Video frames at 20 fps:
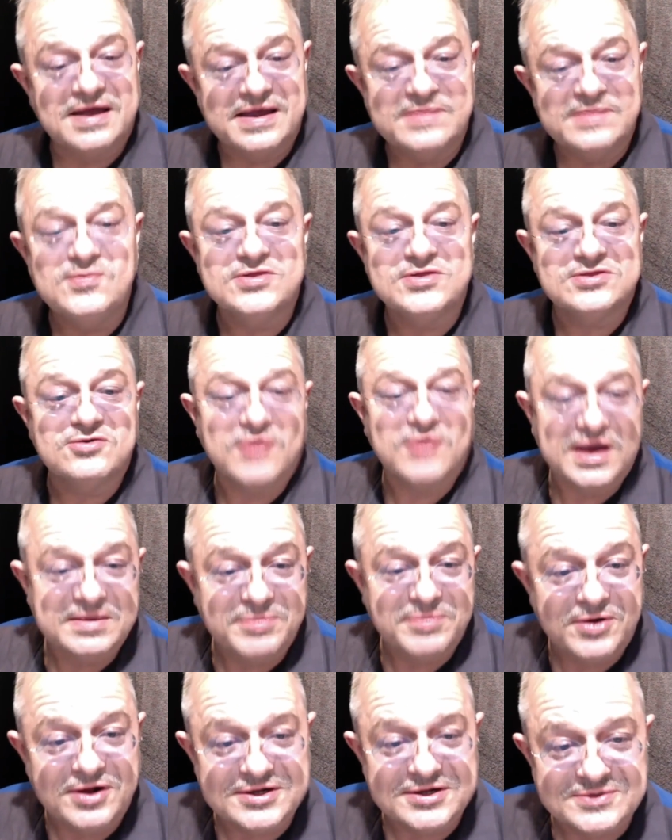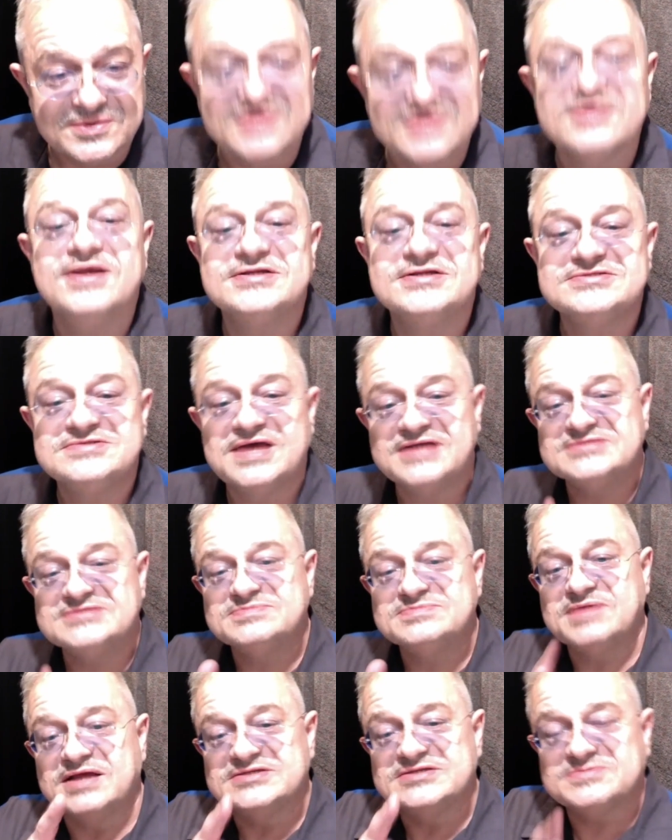Tea Time with Greg Baldwin.
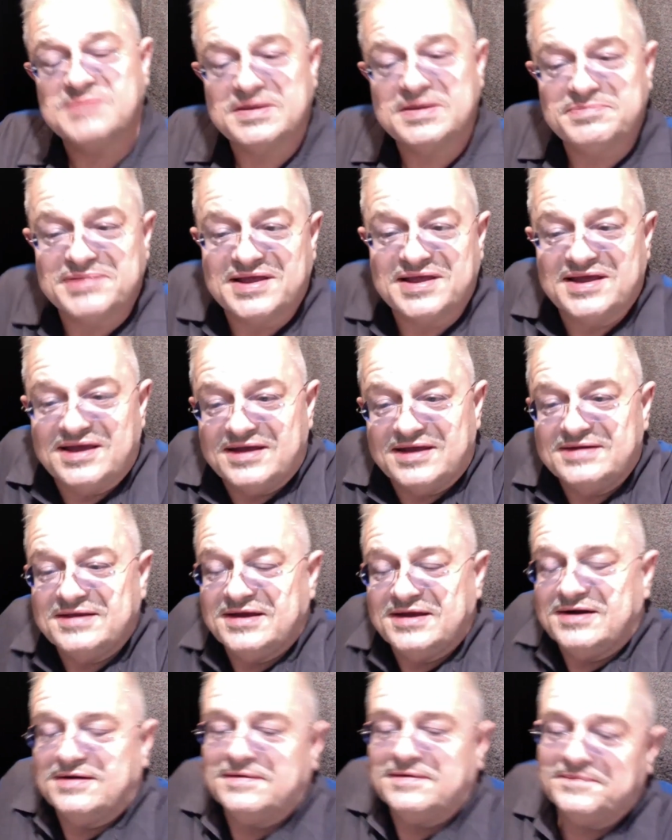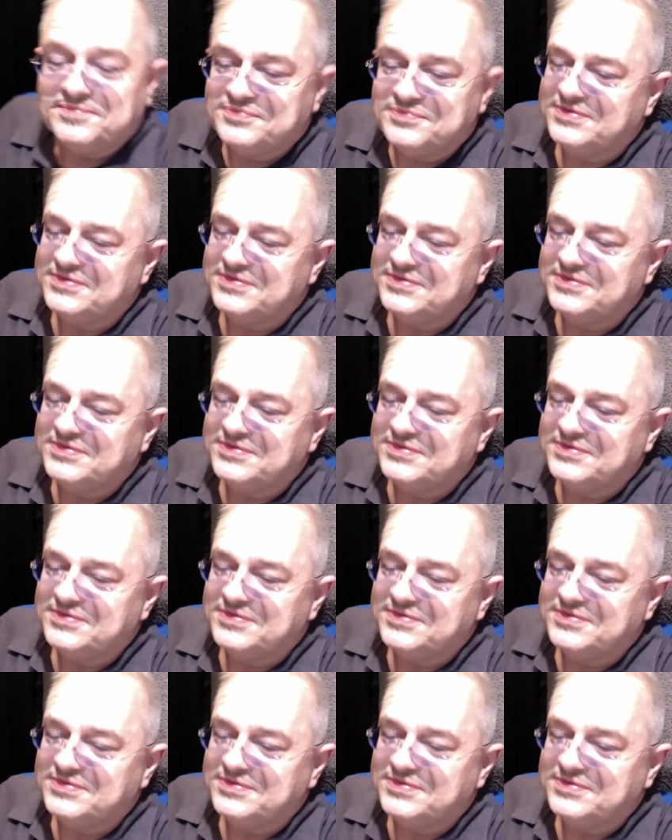That's my plan.